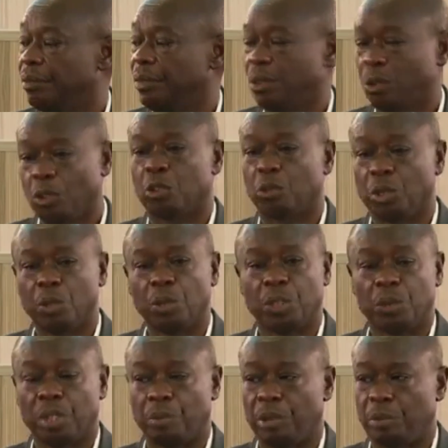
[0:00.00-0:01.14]
because we owe it
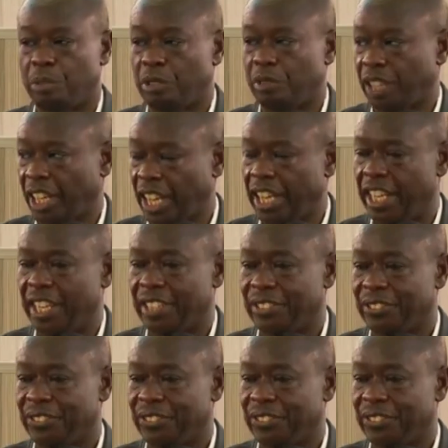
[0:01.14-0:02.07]
to the people of Kenya.